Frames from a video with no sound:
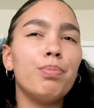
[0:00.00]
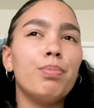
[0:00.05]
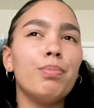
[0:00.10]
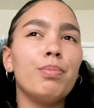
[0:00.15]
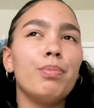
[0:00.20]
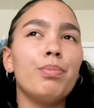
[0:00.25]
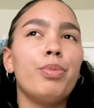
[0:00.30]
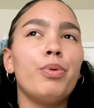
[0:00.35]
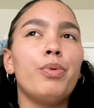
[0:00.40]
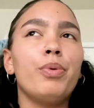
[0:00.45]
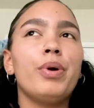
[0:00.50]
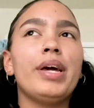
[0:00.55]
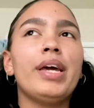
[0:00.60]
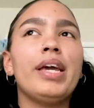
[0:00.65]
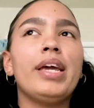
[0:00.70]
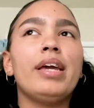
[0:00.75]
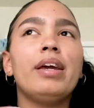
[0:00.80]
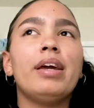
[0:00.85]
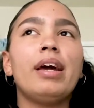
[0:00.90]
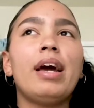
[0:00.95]

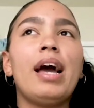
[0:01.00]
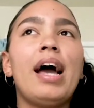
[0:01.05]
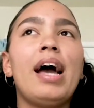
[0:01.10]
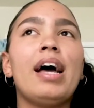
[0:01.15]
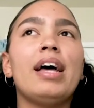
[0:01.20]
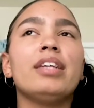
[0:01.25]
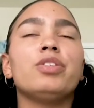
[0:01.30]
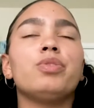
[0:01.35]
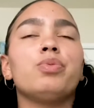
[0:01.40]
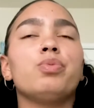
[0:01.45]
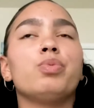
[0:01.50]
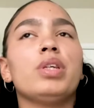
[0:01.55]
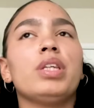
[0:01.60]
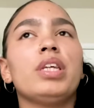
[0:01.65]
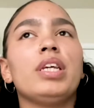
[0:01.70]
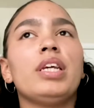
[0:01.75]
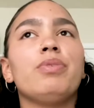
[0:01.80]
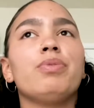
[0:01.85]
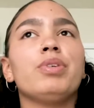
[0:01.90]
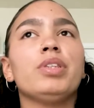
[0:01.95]
boy has
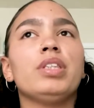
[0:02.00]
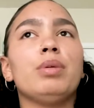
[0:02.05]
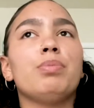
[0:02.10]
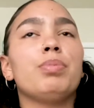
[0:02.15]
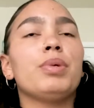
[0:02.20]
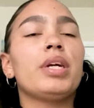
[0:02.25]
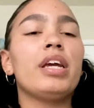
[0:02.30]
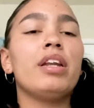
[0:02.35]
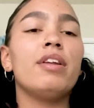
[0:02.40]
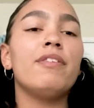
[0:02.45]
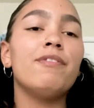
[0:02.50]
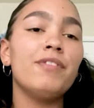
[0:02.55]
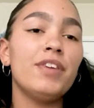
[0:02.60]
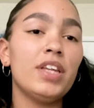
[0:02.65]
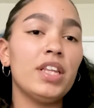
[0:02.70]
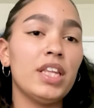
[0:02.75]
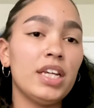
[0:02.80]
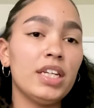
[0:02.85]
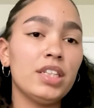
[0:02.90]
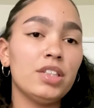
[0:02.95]
really reciprocated
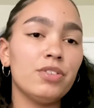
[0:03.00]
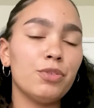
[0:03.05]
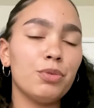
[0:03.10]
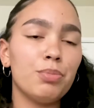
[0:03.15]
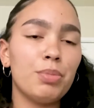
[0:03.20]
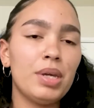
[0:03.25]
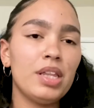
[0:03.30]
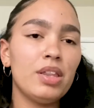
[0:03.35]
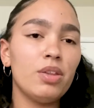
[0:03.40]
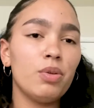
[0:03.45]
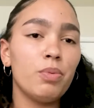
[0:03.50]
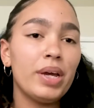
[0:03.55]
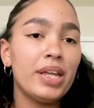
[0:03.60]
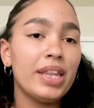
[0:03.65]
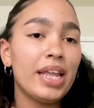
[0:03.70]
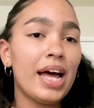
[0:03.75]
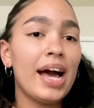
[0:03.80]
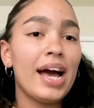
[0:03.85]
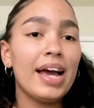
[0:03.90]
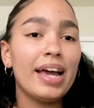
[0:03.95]
feelings for me the way
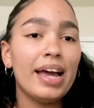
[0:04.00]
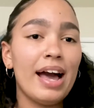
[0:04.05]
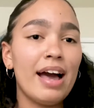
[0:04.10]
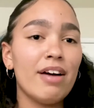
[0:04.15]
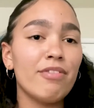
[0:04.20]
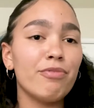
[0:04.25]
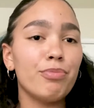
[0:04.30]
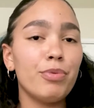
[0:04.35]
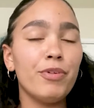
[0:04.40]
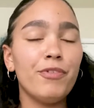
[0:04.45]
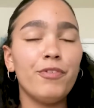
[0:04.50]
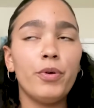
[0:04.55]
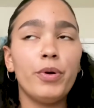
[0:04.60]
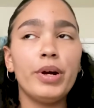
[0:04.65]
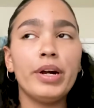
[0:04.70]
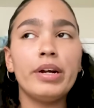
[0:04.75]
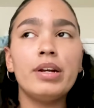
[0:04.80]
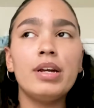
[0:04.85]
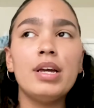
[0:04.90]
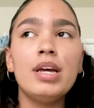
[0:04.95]
that I have before.